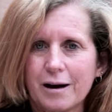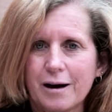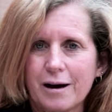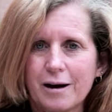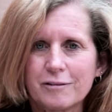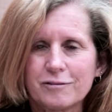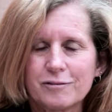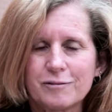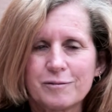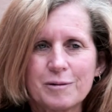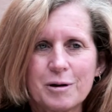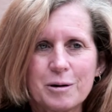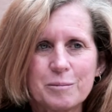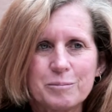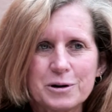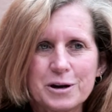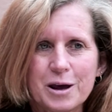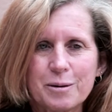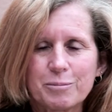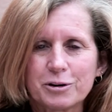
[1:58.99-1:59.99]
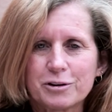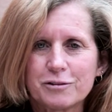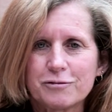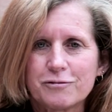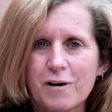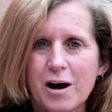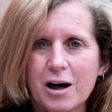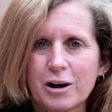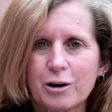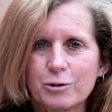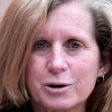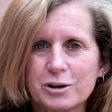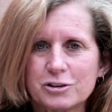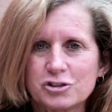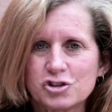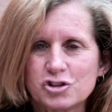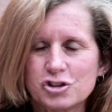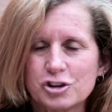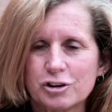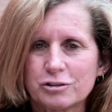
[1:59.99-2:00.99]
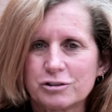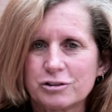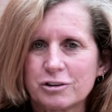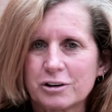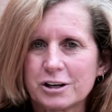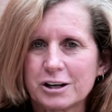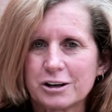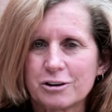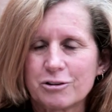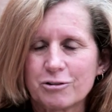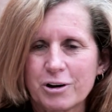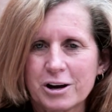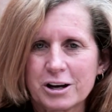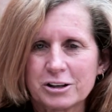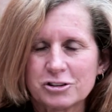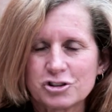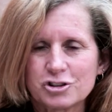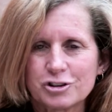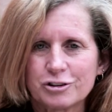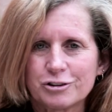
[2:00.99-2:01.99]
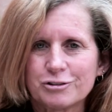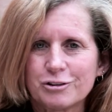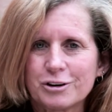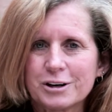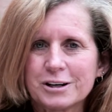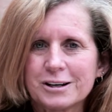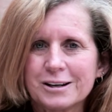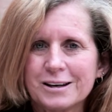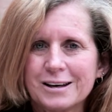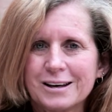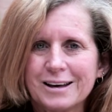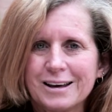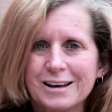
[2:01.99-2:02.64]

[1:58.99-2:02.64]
I've been able to follow his children and grandchildren